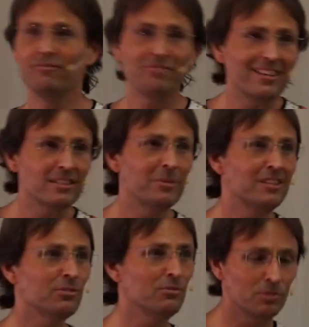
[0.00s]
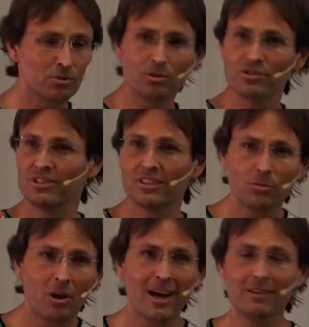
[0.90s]
fundamental laws
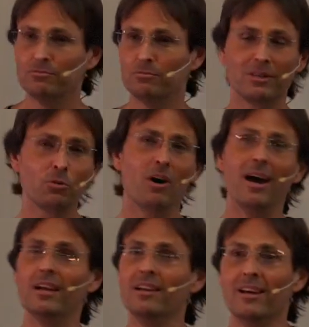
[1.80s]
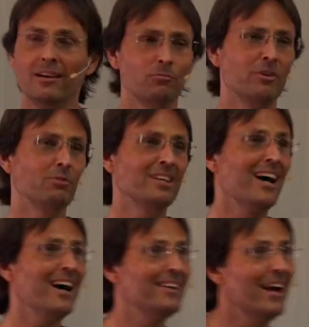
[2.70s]
inquired, required with
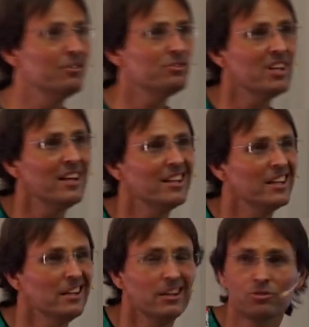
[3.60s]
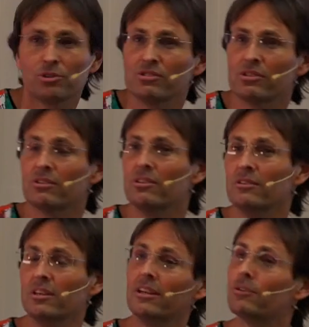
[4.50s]
regard to understanding
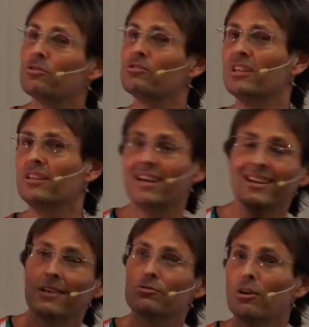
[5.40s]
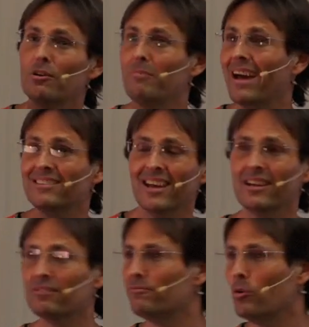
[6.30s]
electricity, electricity,
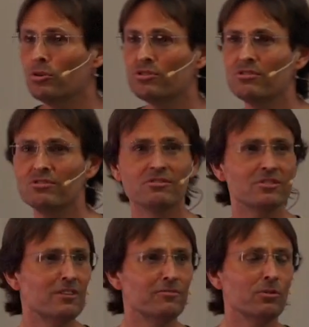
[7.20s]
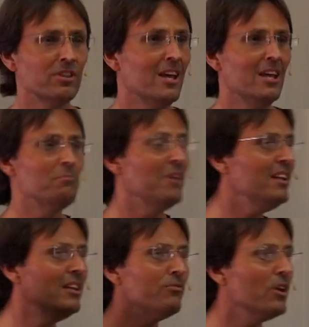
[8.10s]
electromagnetic forces and so forth.
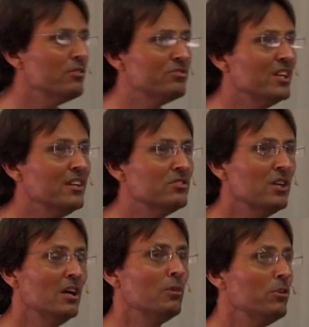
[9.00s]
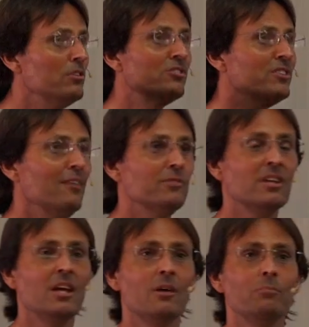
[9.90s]
Many of those things were
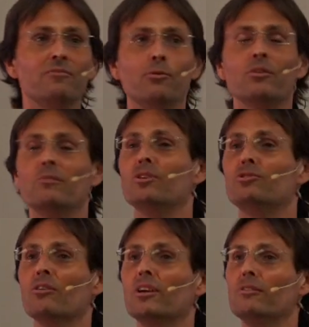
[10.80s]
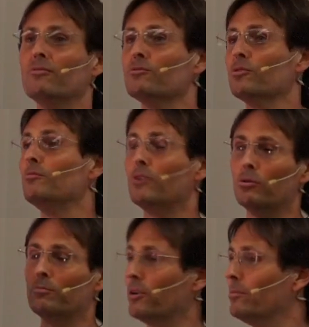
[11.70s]
discovered before the majority of us, or,
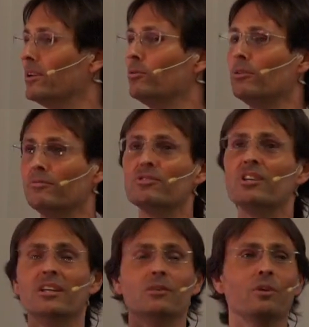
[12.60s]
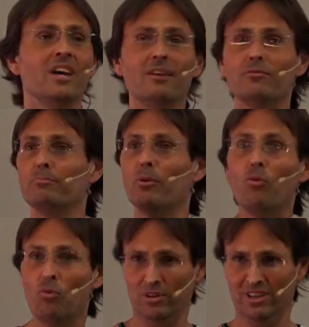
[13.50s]
or probably all of us here, were ever
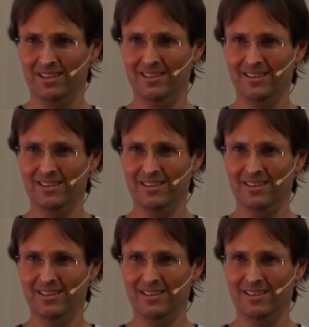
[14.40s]
born.